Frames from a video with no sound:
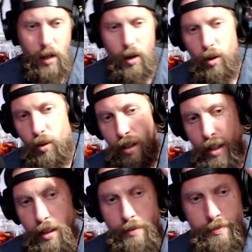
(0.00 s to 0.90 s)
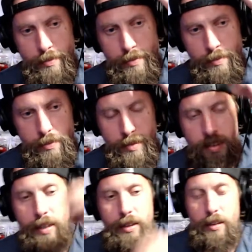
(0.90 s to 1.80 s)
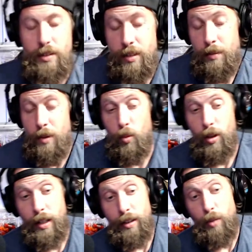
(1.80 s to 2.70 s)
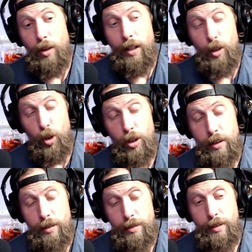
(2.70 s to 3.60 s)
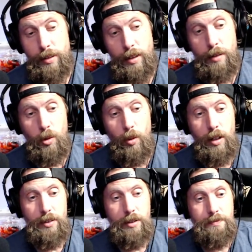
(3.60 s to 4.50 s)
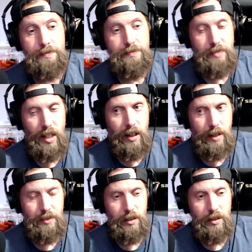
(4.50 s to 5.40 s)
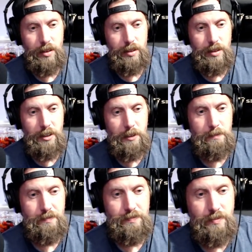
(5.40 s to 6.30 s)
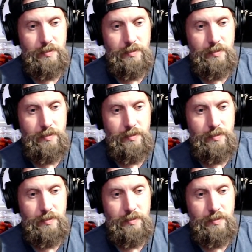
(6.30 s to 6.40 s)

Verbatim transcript: Oh, okay. You're telling me where I where I look to see him or whatever. I'll have to look and see.